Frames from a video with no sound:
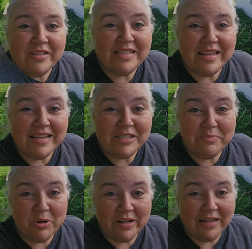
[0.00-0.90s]
So it's the next
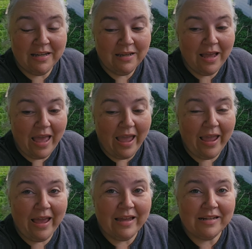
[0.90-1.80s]
morning,
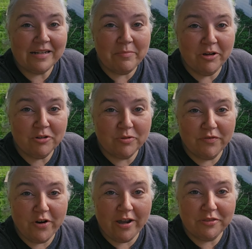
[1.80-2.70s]
and I milked
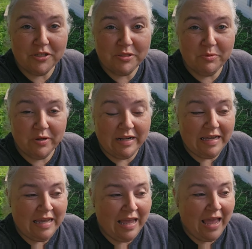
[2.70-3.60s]
River out this
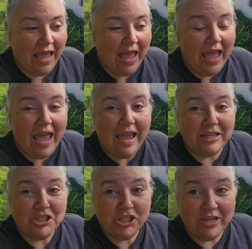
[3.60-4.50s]
morning,
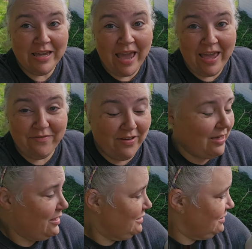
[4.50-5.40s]
and she gave
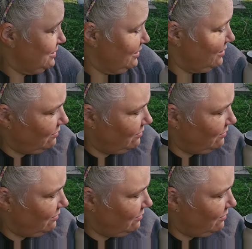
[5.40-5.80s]
us,